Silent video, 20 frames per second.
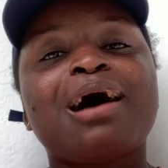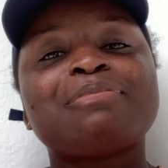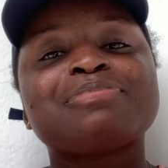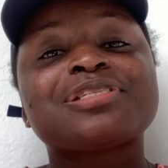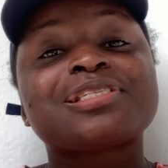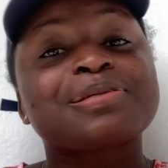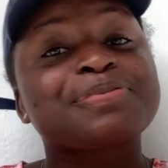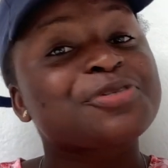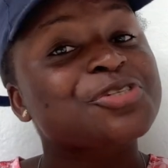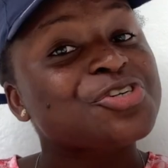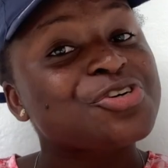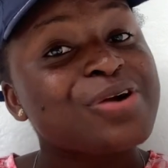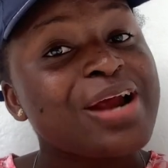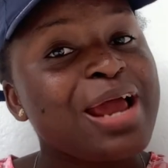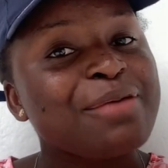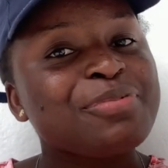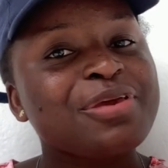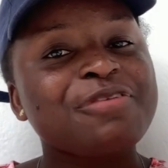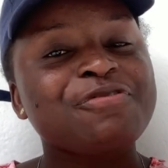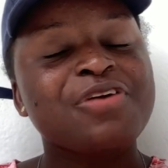
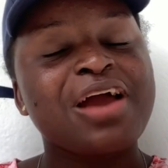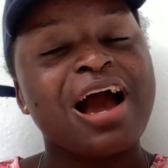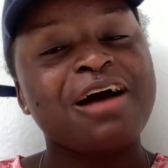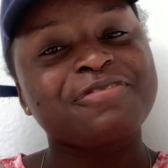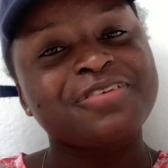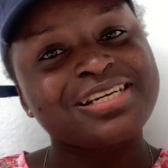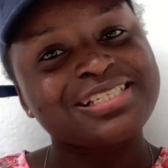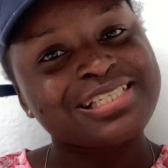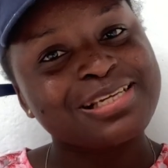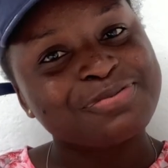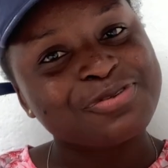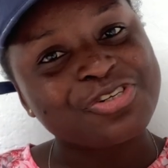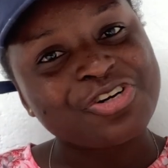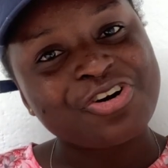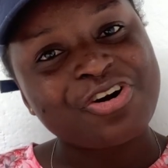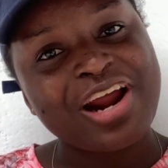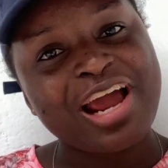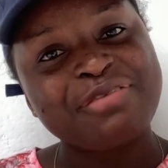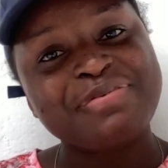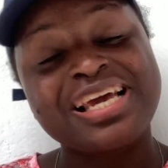subscribe if you have not
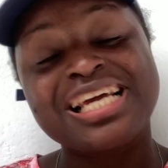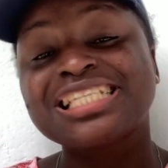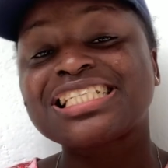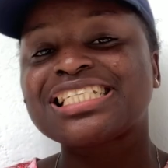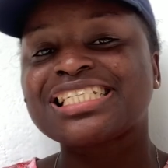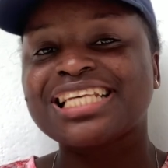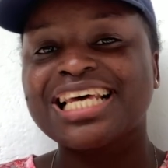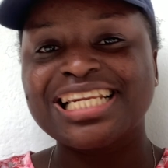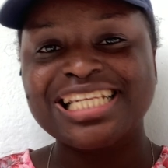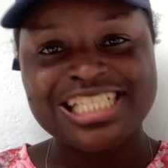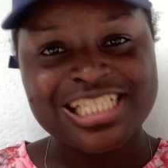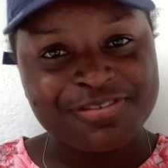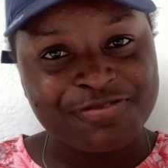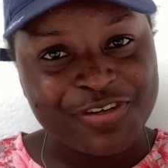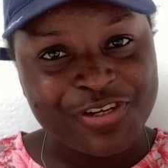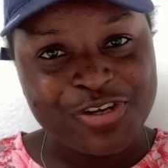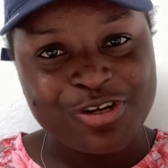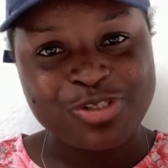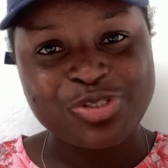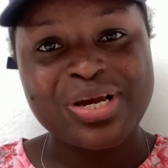subscribed, and share this
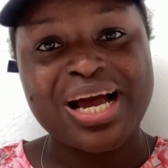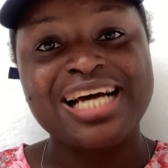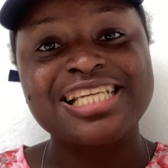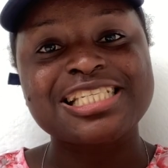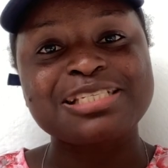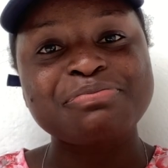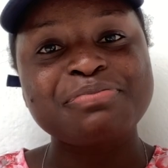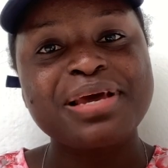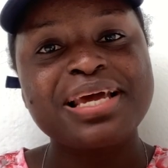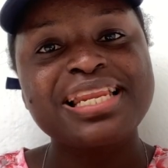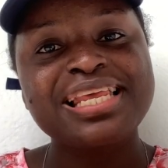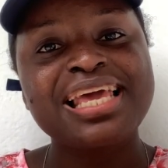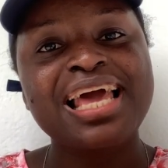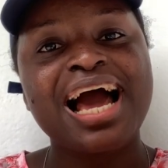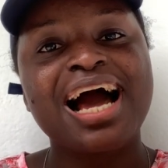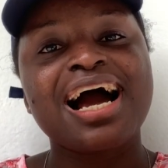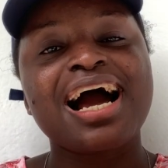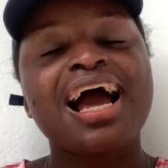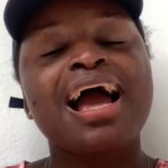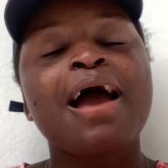video to as many
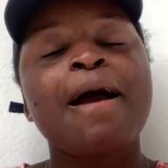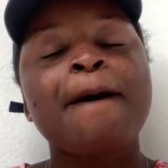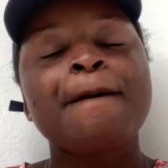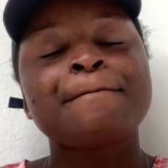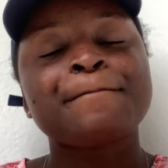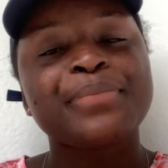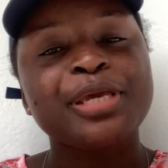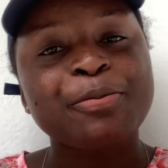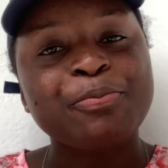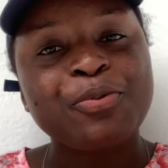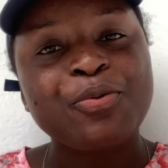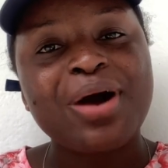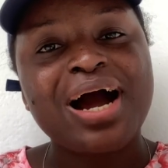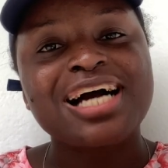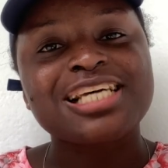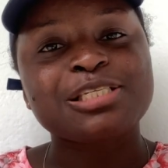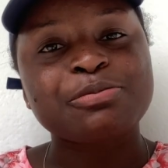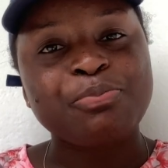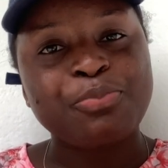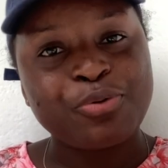people
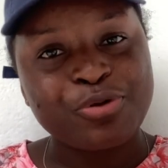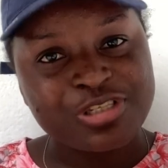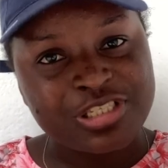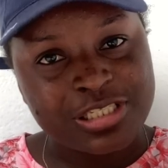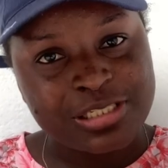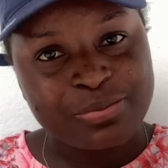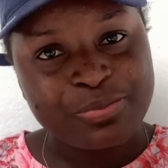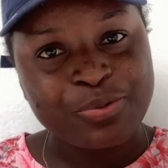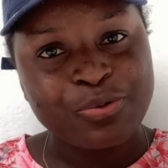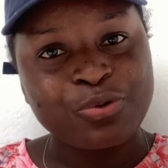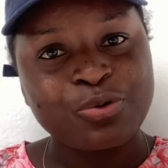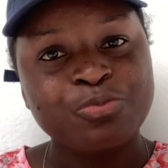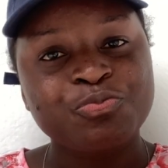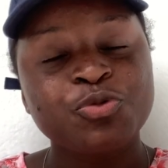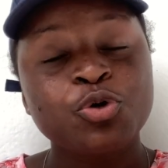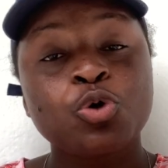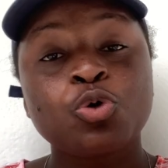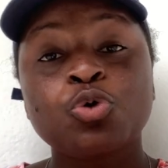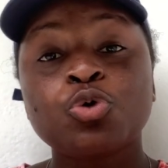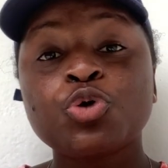as possible
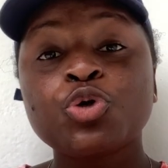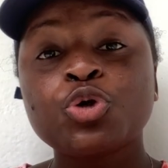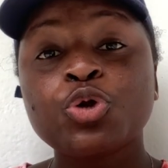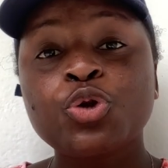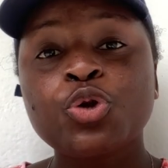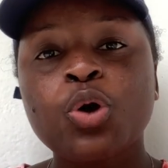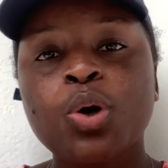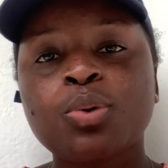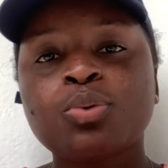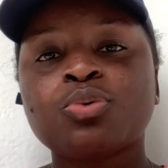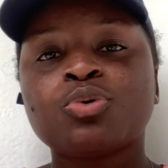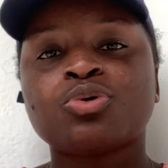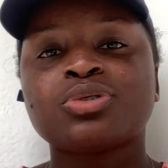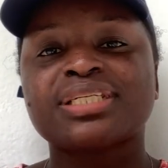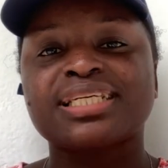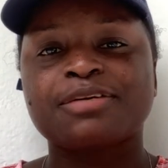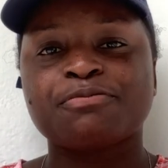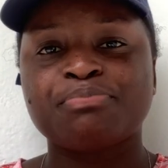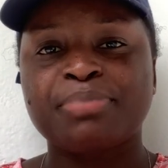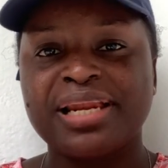who you know would
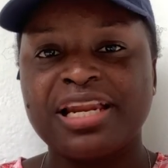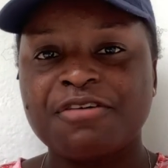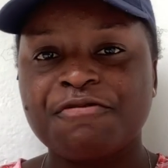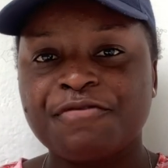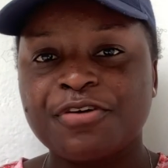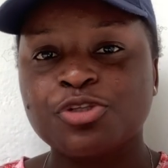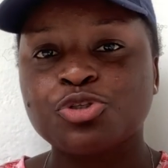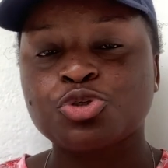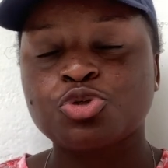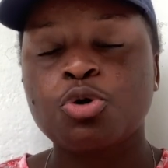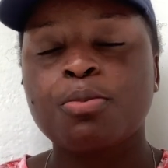benefit so